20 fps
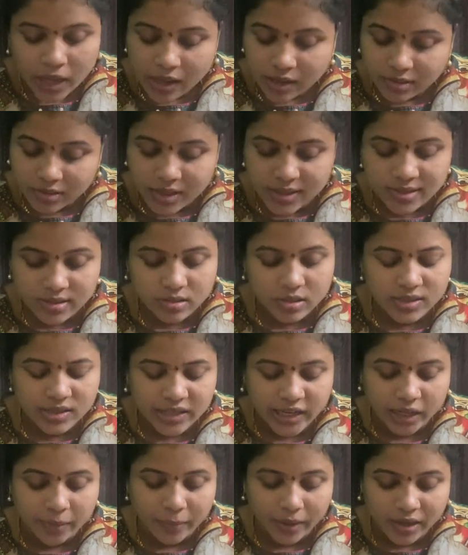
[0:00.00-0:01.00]
this
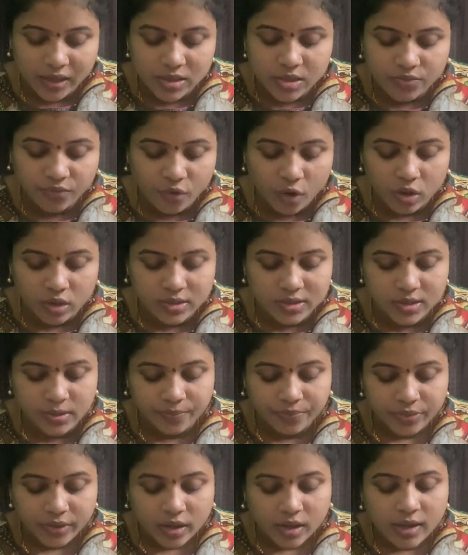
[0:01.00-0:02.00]
statement is false.
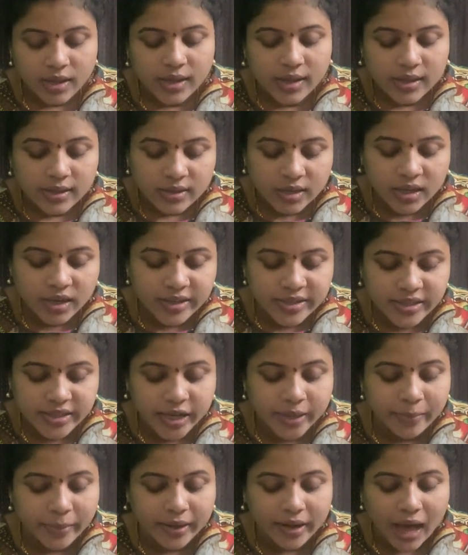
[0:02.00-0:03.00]
Third
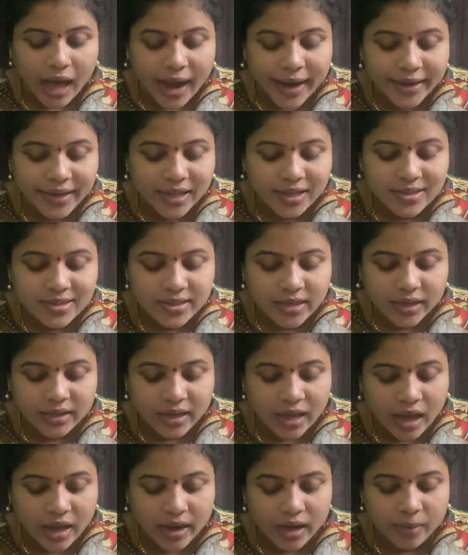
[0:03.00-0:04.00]
statement, ideals that
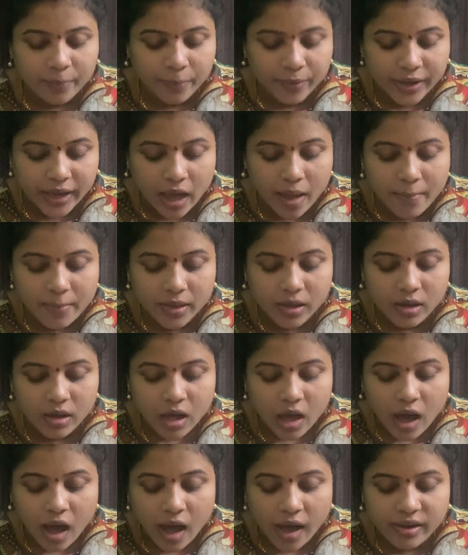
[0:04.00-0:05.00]
are in preamble
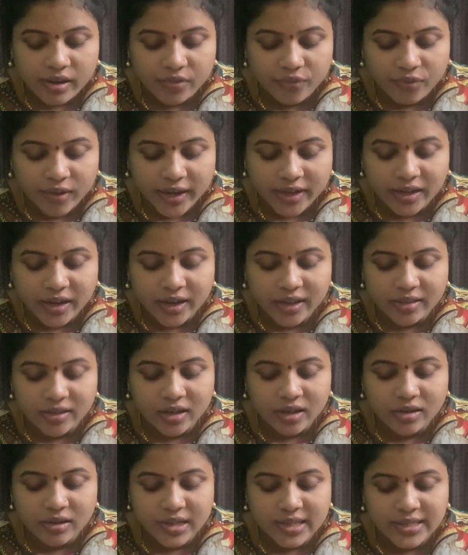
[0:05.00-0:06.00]
are reflected in
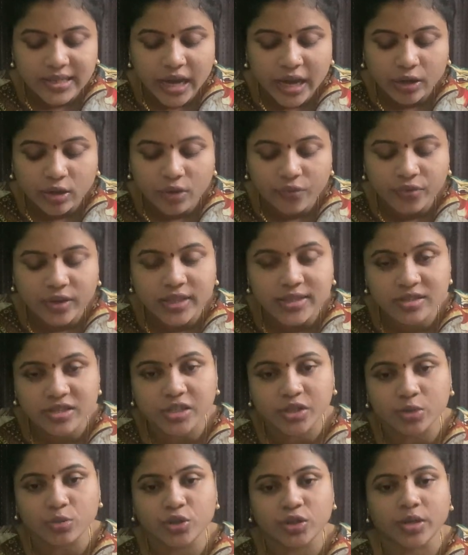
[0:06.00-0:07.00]
the design of
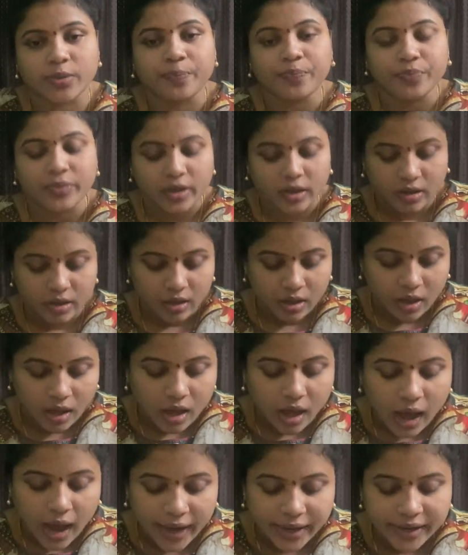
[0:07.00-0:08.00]
institution.
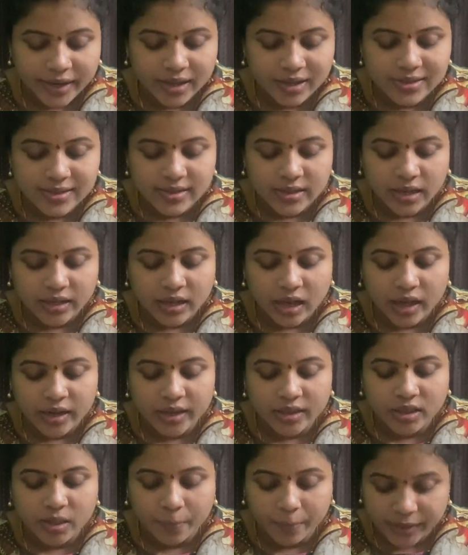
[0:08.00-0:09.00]
Ideals that are
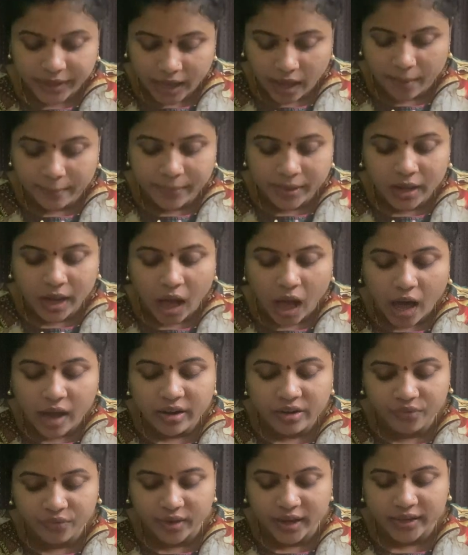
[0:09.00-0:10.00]
in the preamble are
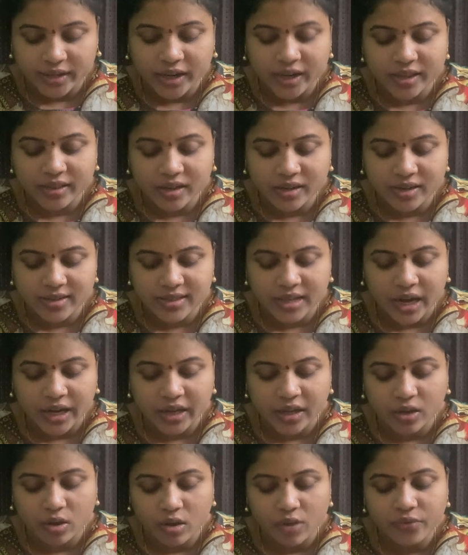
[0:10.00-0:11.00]
reflected in the
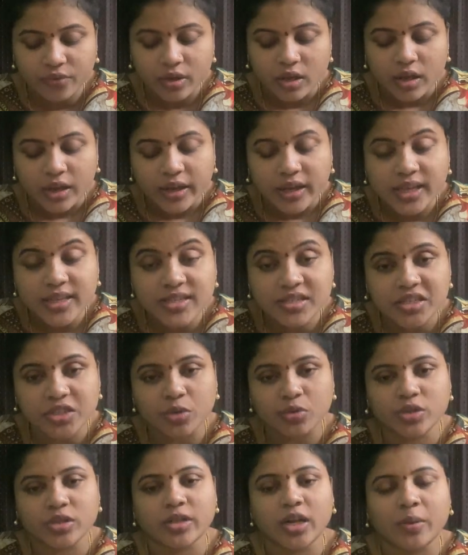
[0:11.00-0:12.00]
designing of
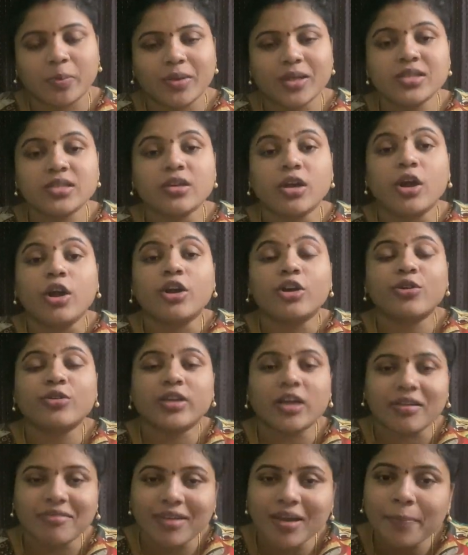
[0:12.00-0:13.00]
institution. That means to
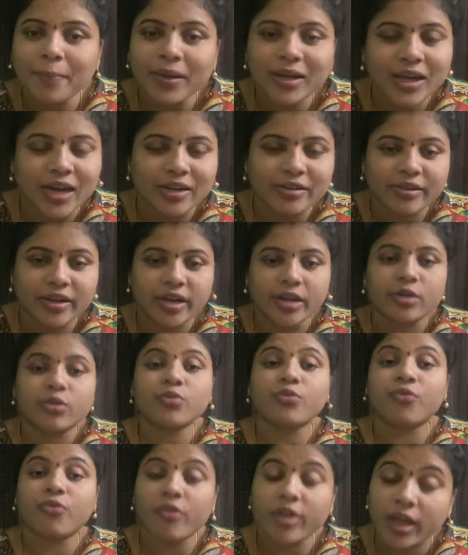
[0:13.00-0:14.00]
develop a country, to
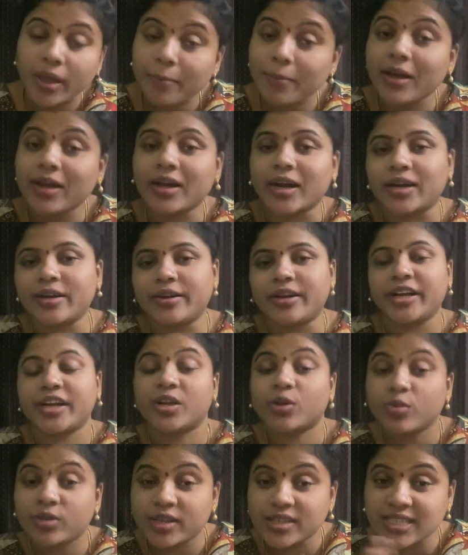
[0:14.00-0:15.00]
frame a country,
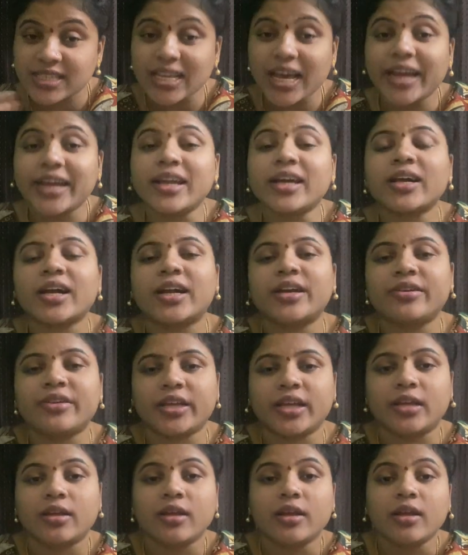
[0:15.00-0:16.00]
to design a
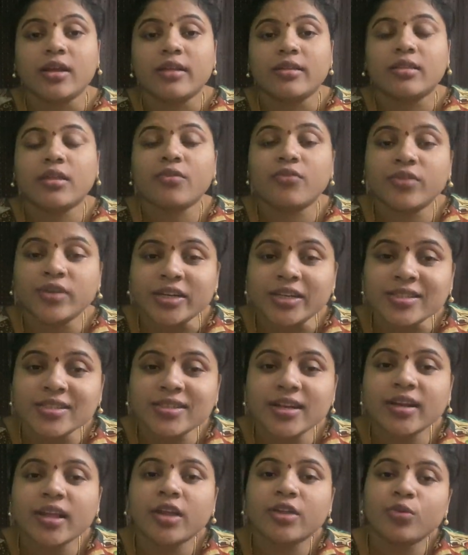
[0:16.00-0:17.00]
country, the words
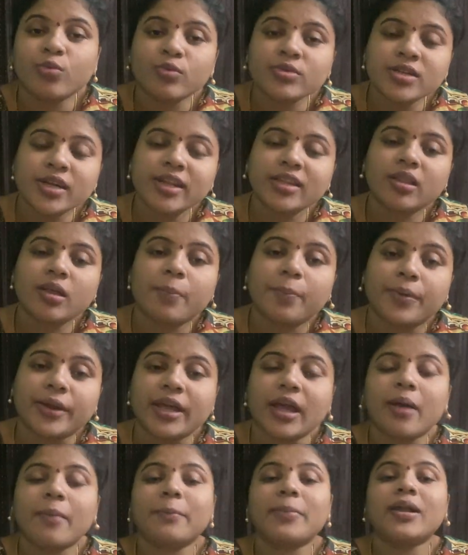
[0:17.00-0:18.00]
that are used in the
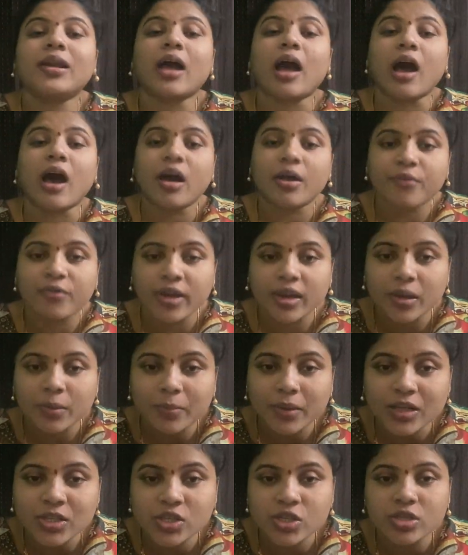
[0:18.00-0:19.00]
preamble are very
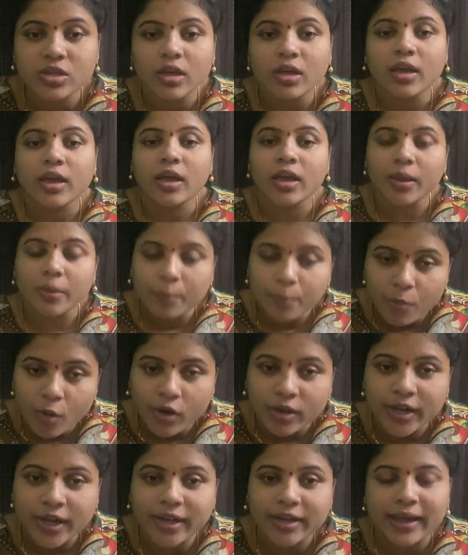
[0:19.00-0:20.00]
much
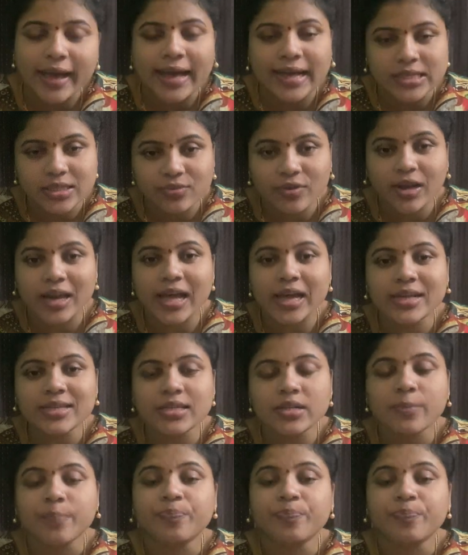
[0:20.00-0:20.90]
important, as well as